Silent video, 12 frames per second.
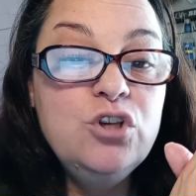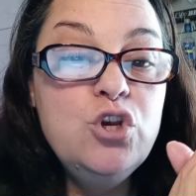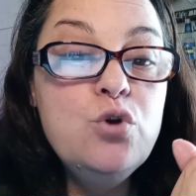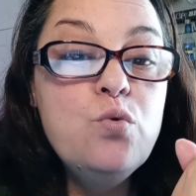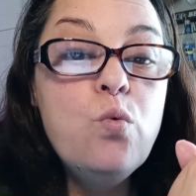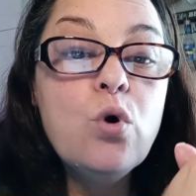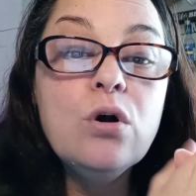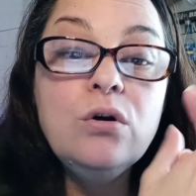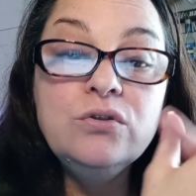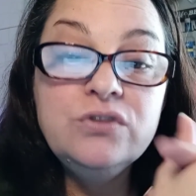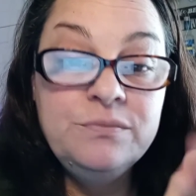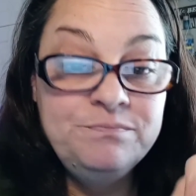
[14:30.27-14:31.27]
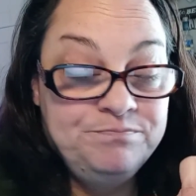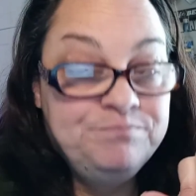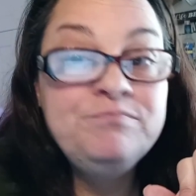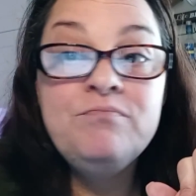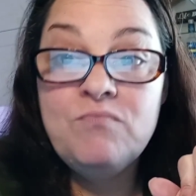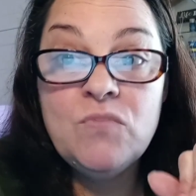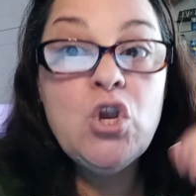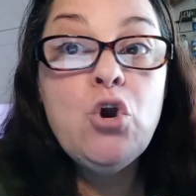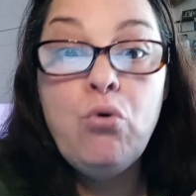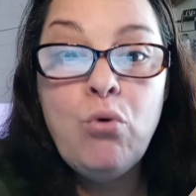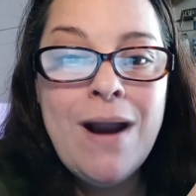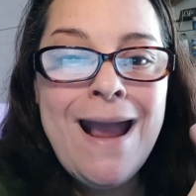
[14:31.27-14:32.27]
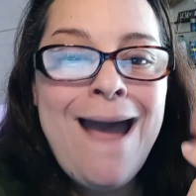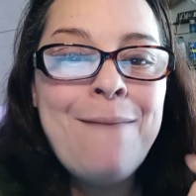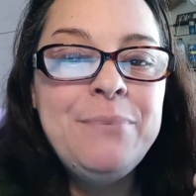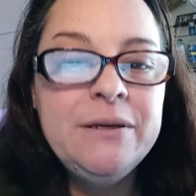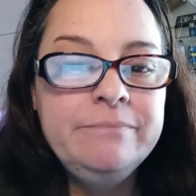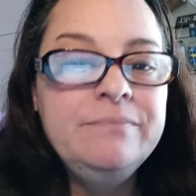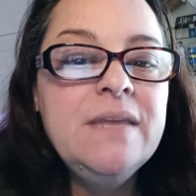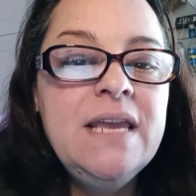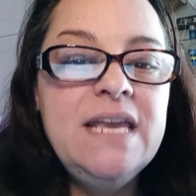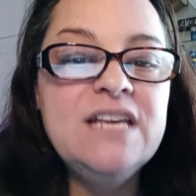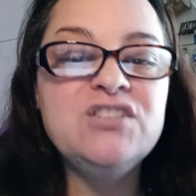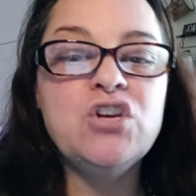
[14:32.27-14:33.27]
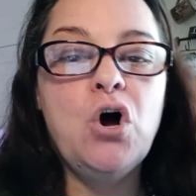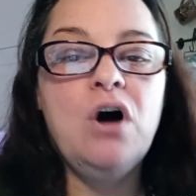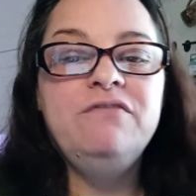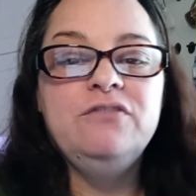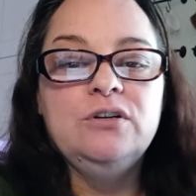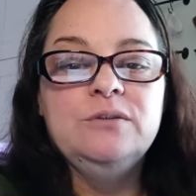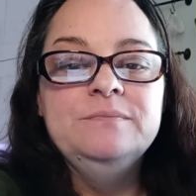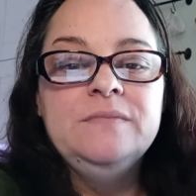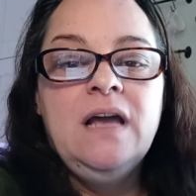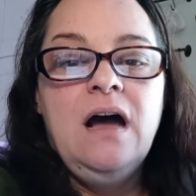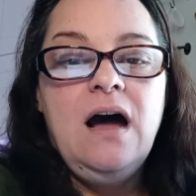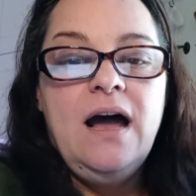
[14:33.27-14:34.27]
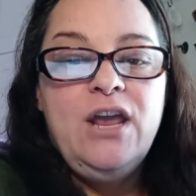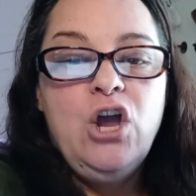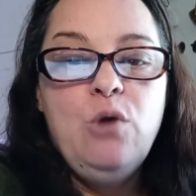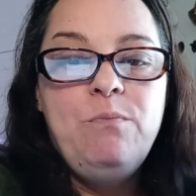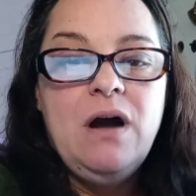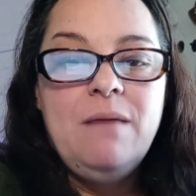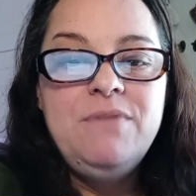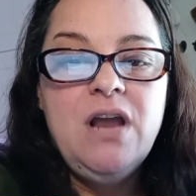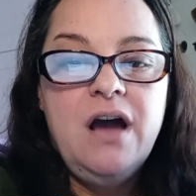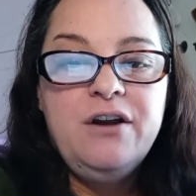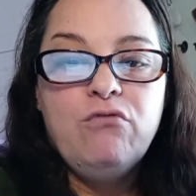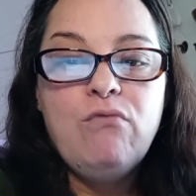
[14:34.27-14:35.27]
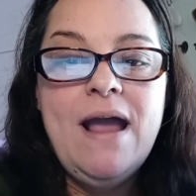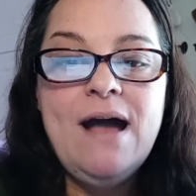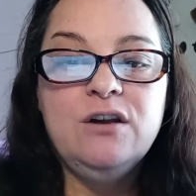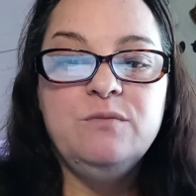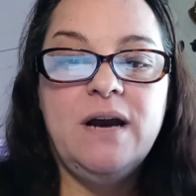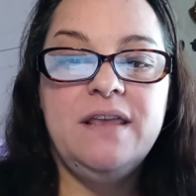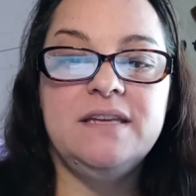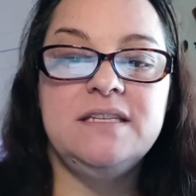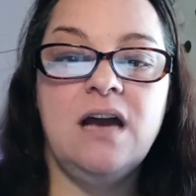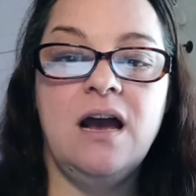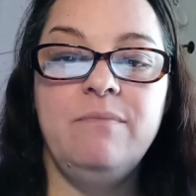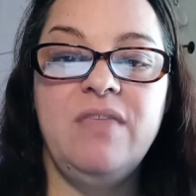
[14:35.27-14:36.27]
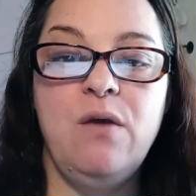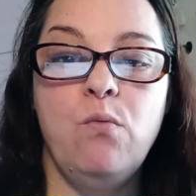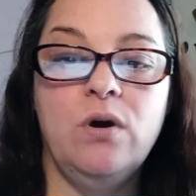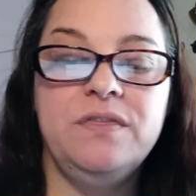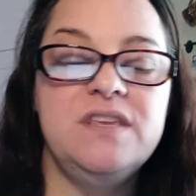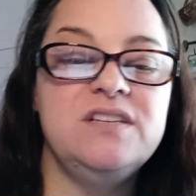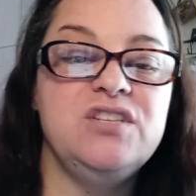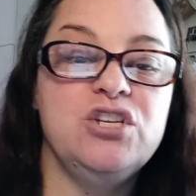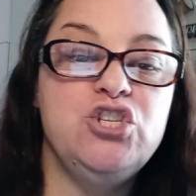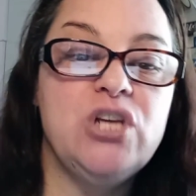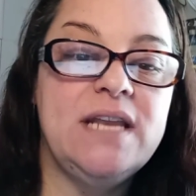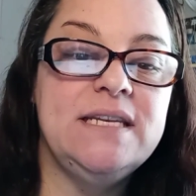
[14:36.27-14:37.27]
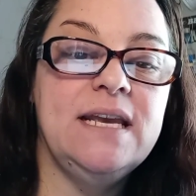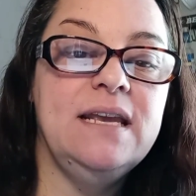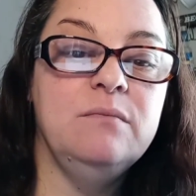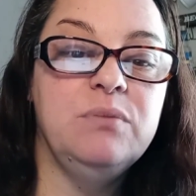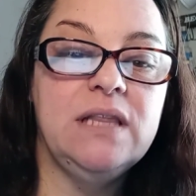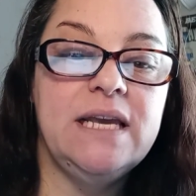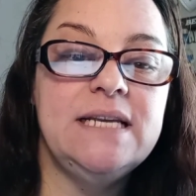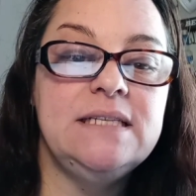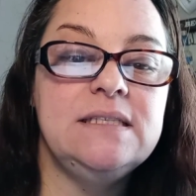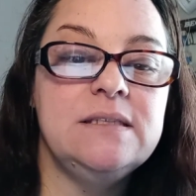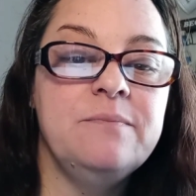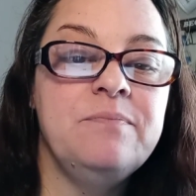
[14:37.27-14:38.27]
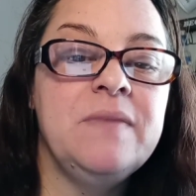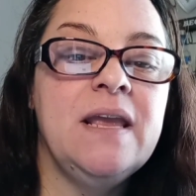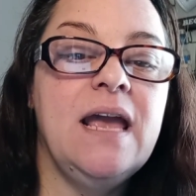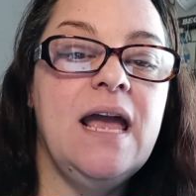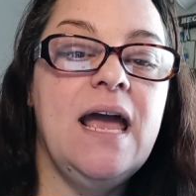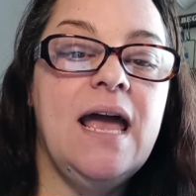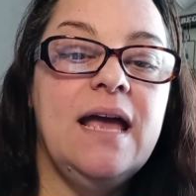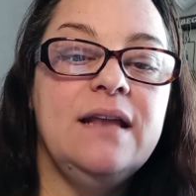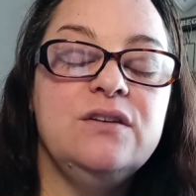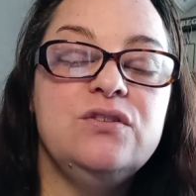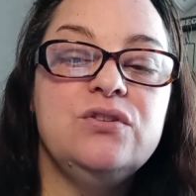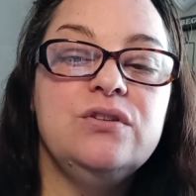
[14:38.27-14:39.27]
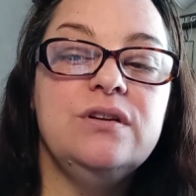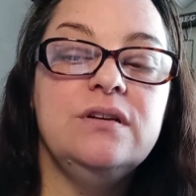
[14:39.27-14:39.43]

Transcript: new world crap is awful. I hope I'm not around by the time they want this agenda in place. And